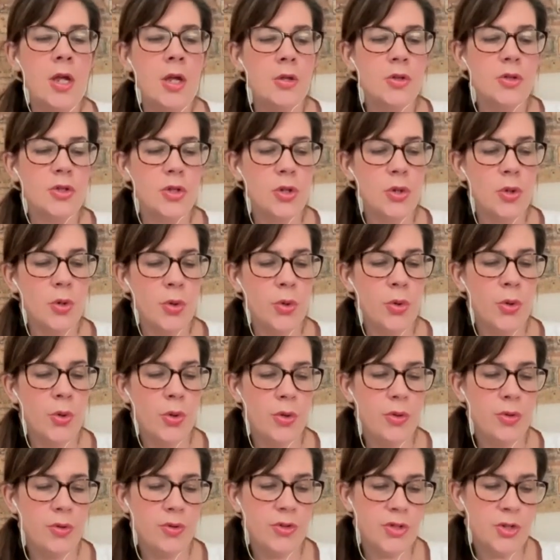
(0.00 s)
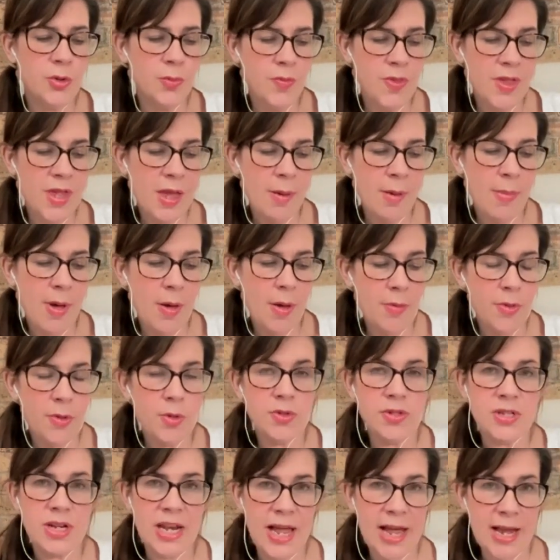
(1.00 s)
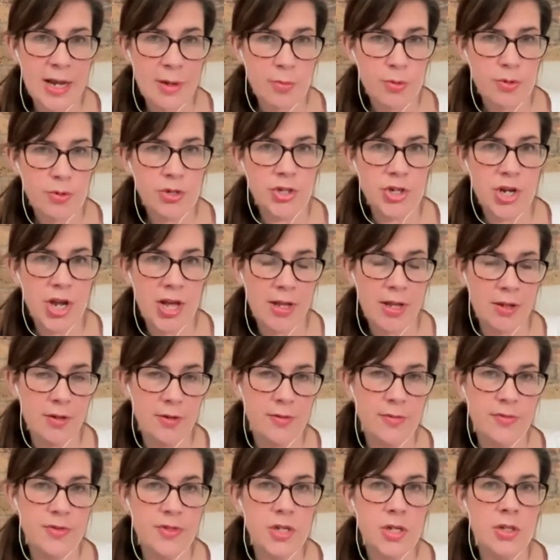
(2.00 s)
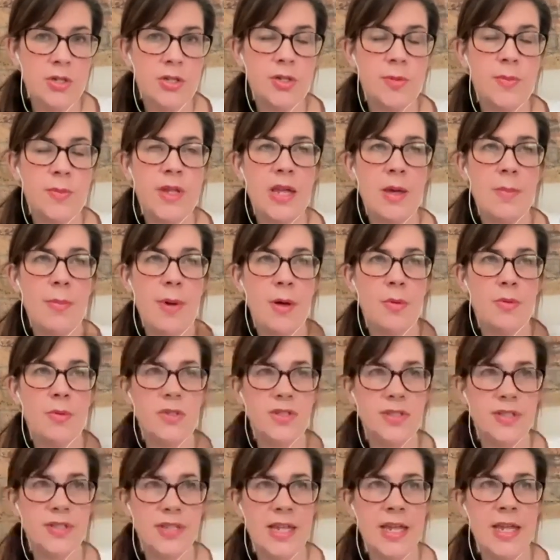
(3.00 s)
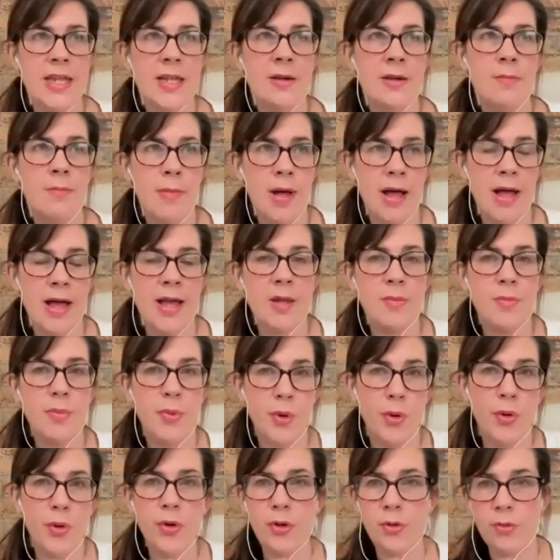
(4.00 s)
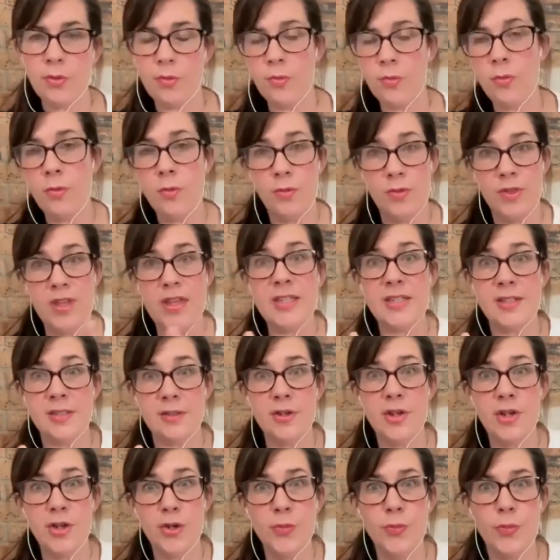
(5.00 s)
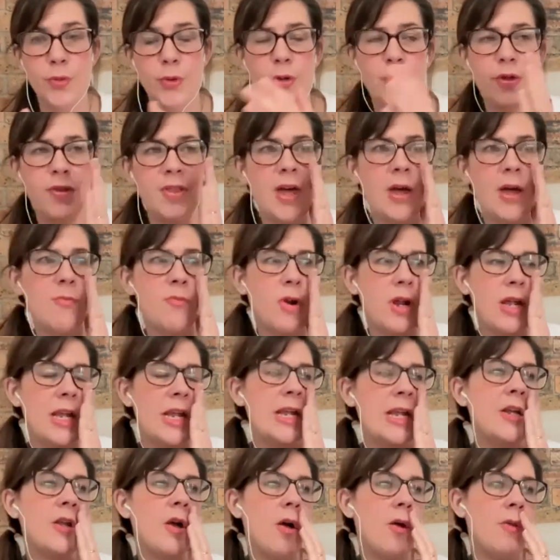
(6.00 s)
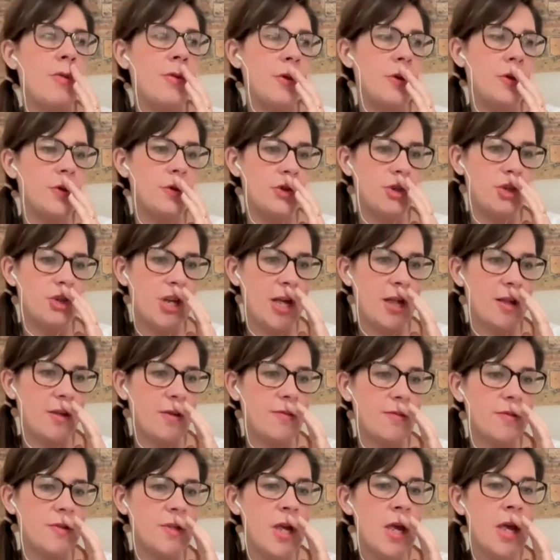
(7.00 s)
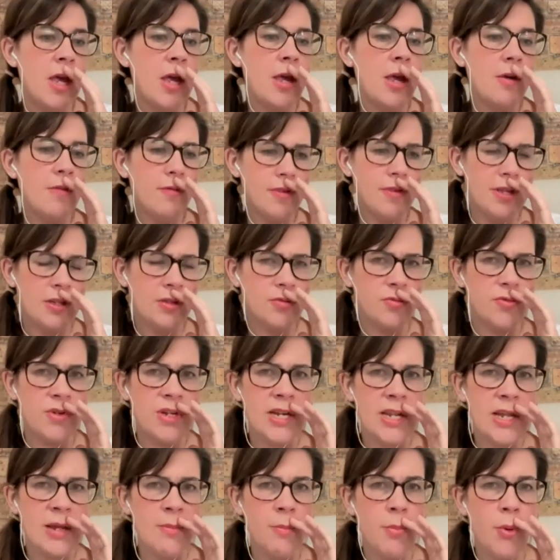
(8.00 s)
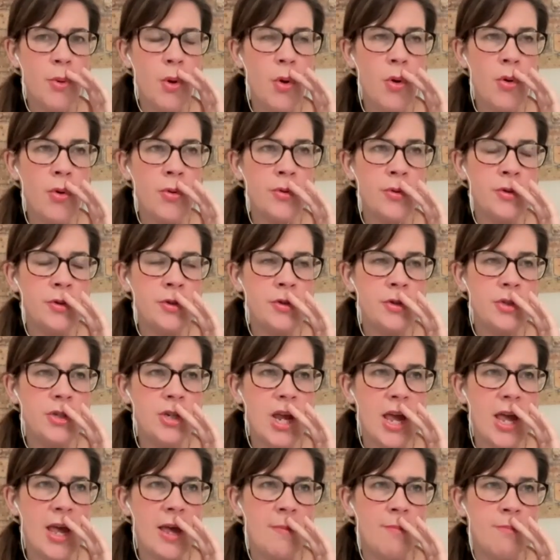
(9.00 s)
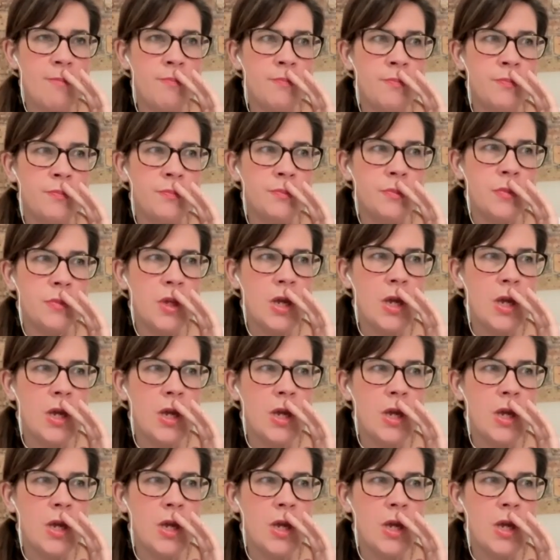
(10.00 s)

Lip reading: So something about those library shelves and something about seeing my book, this new book that I'm writing on those shelves feels really important. And